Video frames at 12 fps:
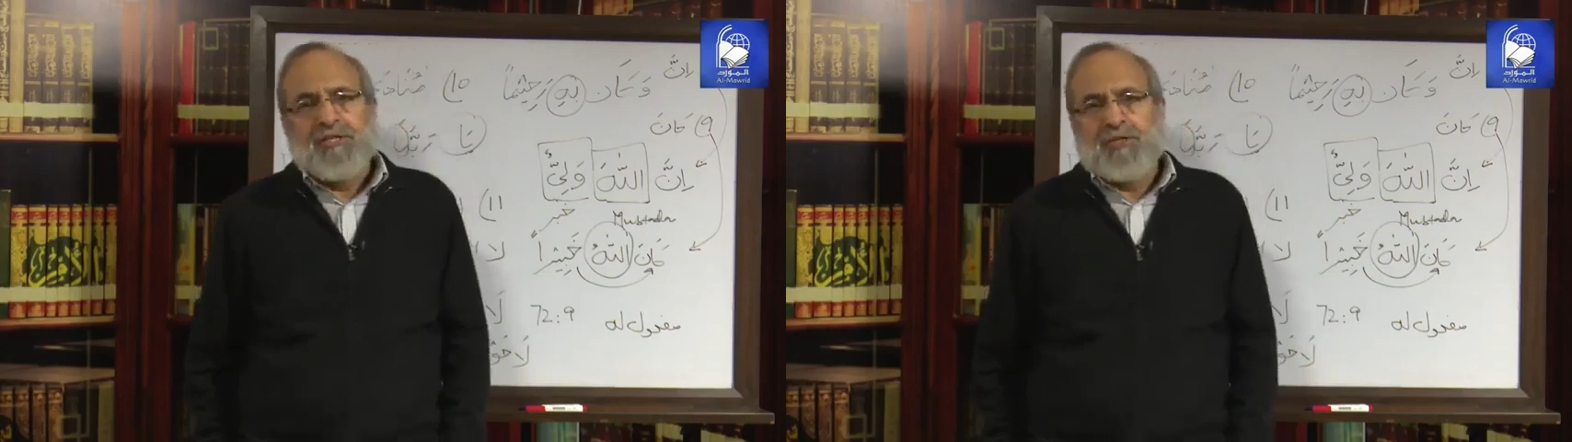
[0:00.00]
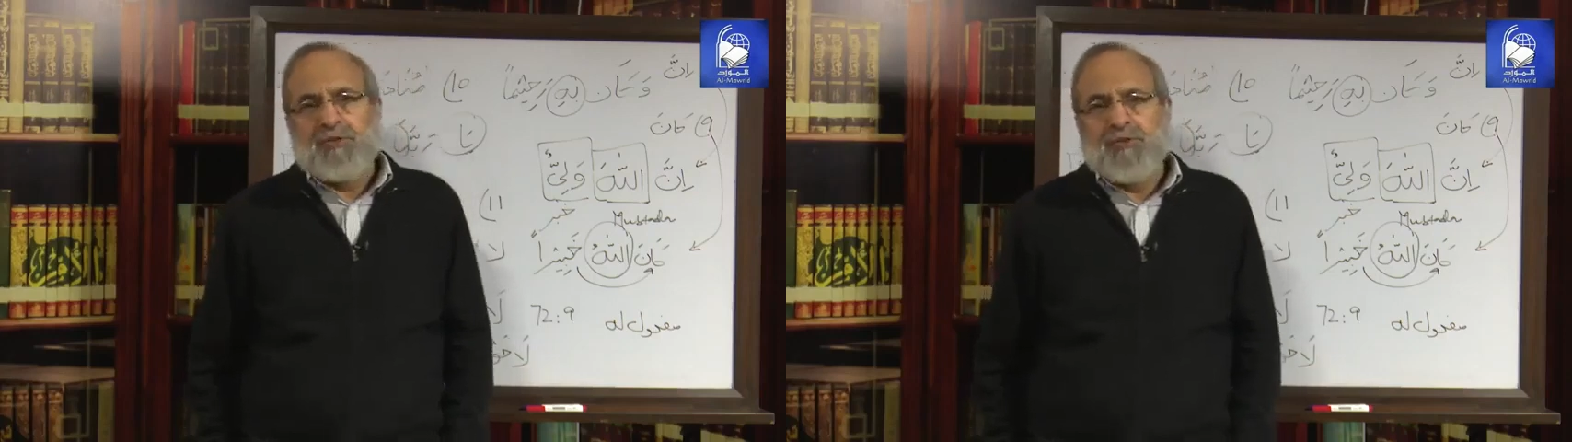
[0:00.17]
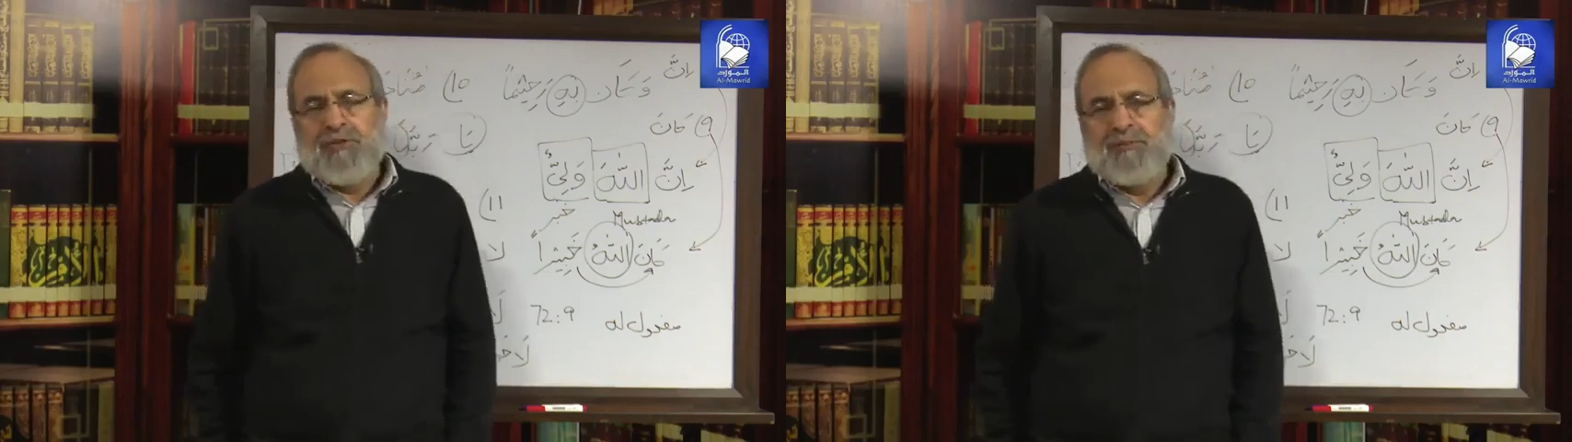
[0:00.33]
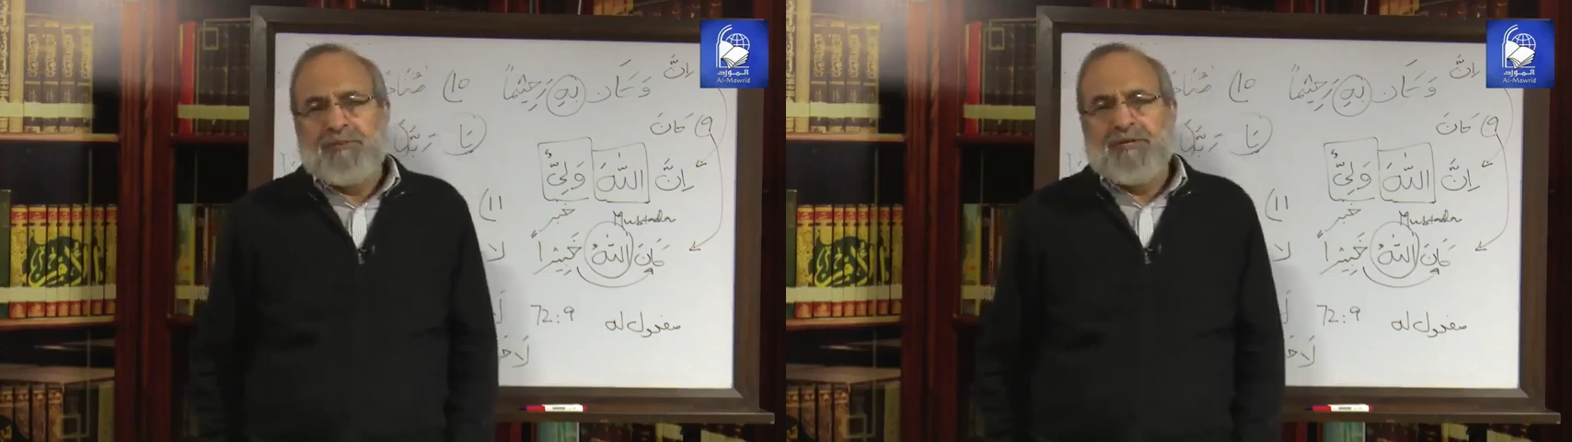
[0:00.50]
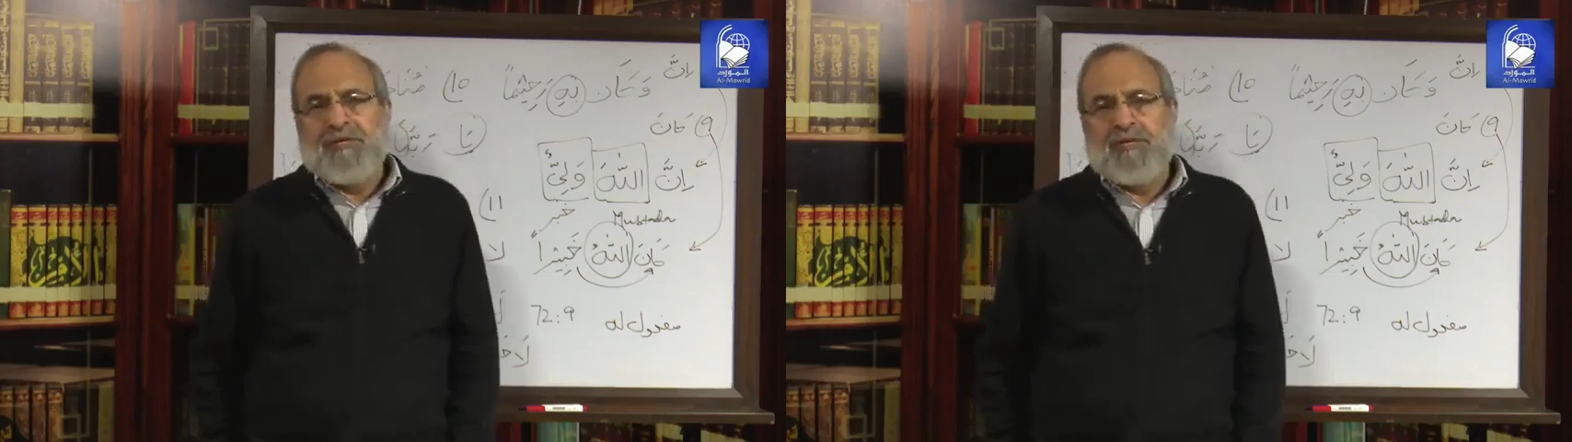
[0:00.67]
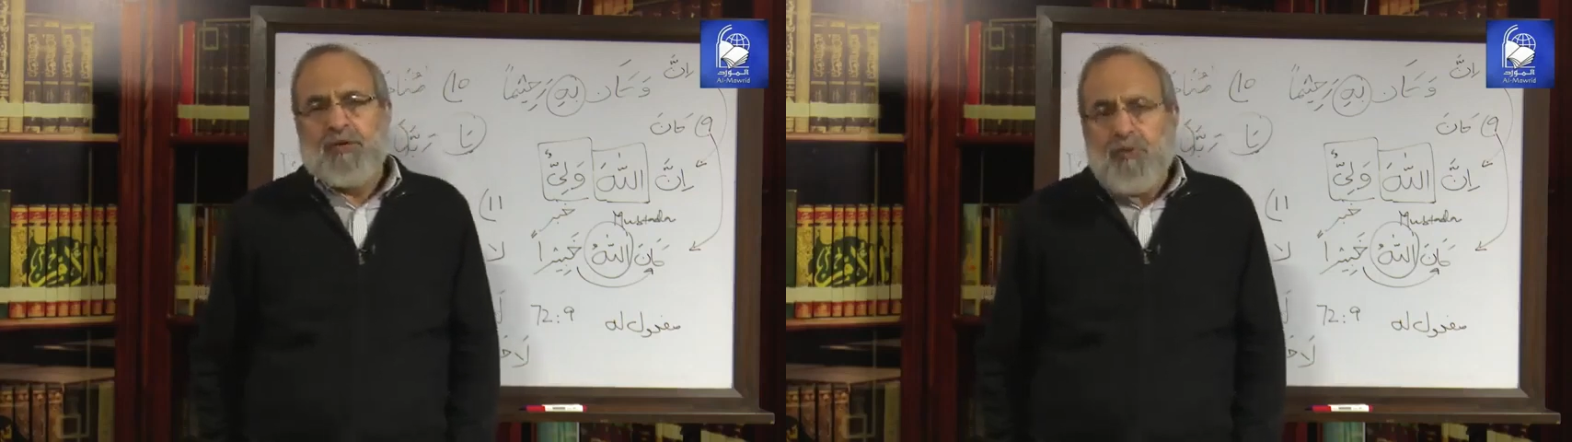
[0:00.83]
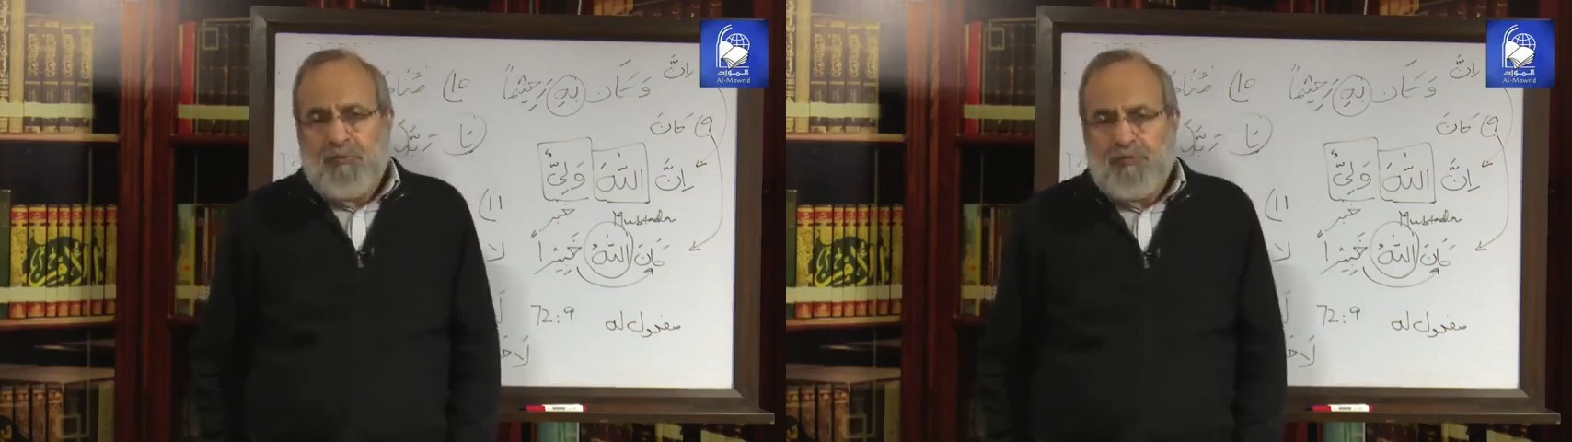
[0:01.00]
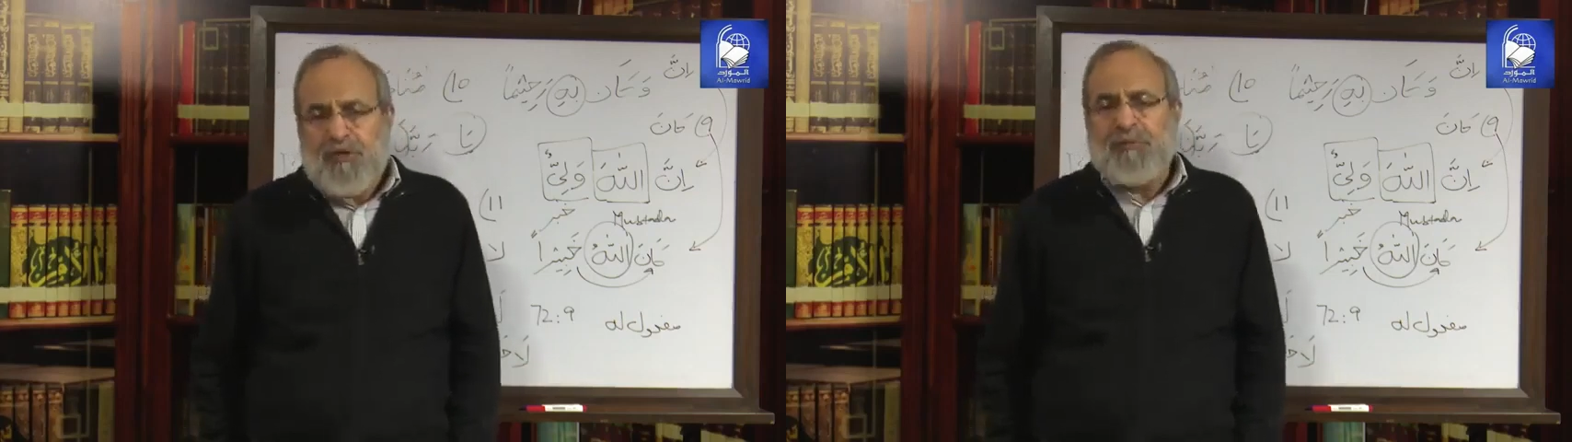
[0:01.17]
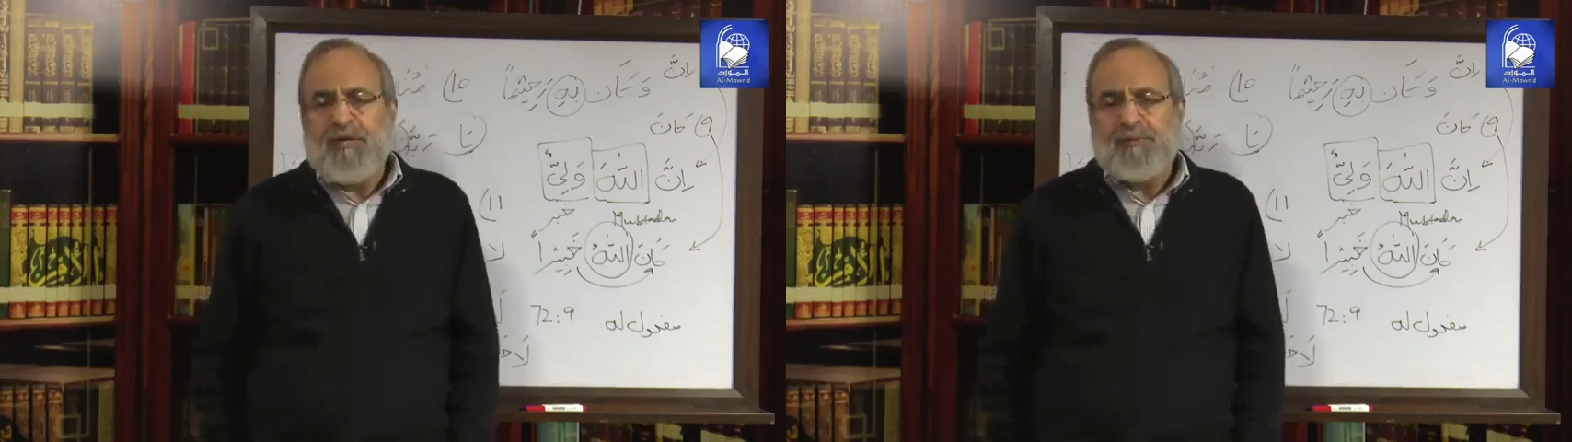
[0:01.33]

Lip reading: you will hopefully